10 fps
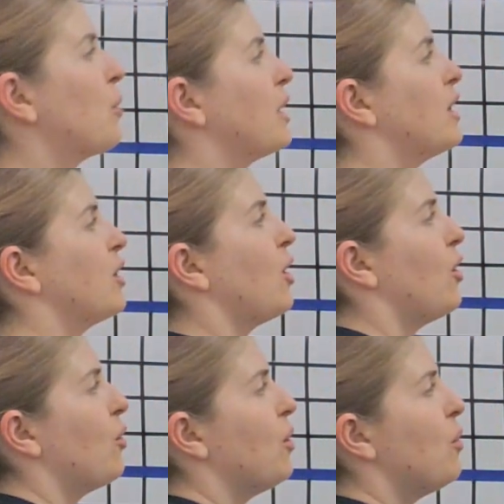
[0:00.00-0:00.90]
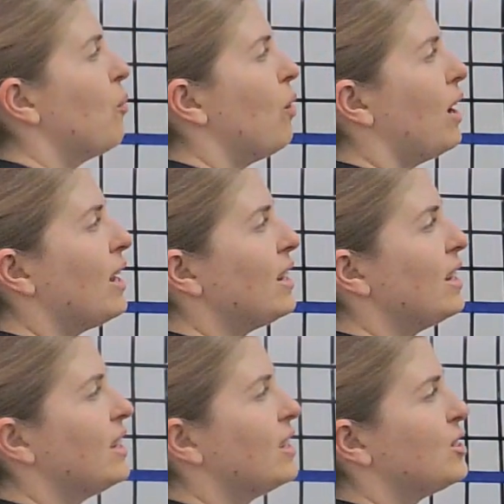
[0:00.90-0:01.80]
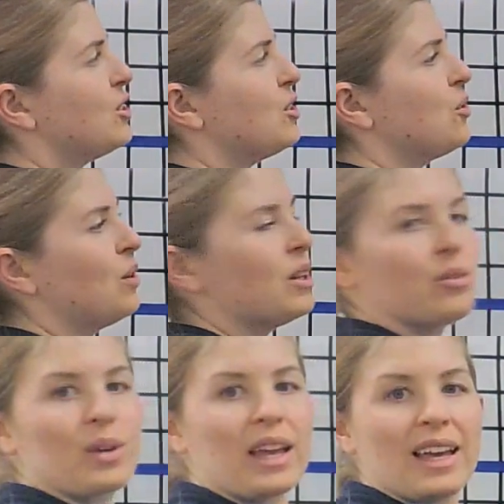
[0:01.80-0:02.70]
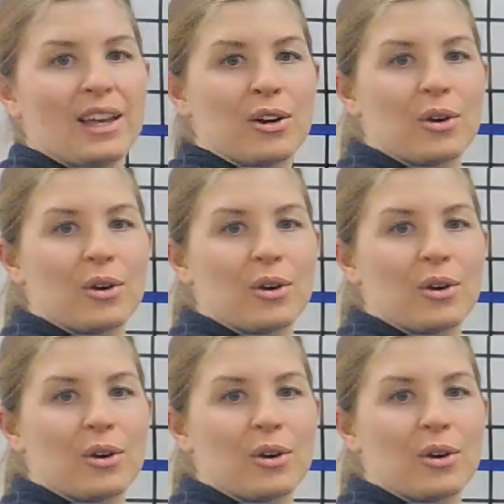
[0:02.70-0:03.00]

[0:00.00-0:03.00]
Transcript: We're going to go 1, 2, 3.